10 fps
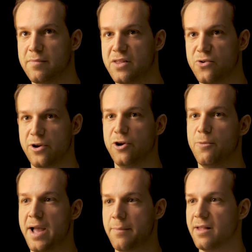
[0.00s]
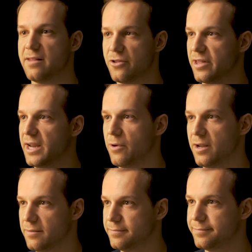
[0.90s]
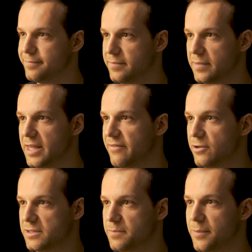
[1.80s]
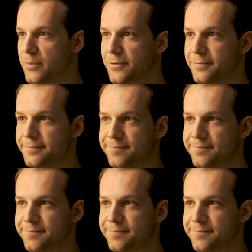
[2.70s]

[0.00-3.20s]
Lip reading: story or my message that I want to give out to people.